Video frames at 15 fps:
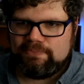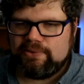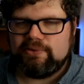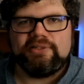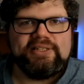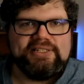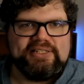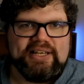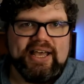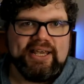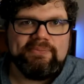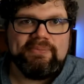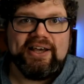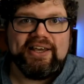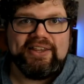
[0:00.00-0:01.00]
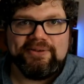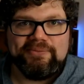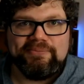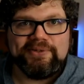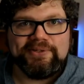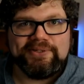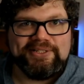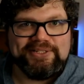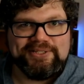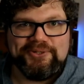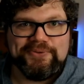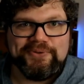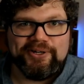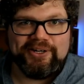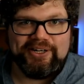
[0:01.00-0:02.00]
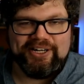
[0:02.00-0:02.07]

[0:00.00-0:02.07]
pulled aside by the bullies who were,